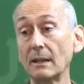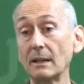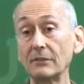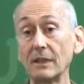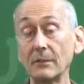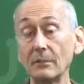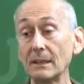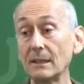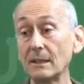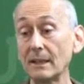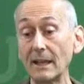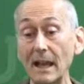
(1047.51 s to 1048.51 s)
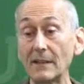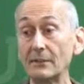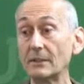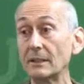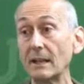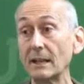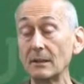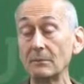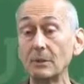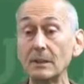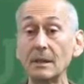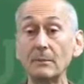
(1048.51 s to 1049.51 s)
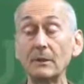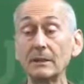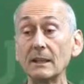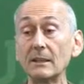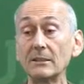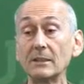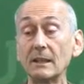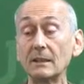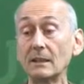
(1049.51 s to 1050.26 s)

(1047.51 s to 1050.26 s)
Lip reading: If they immediately gather the data and put it up on the internet,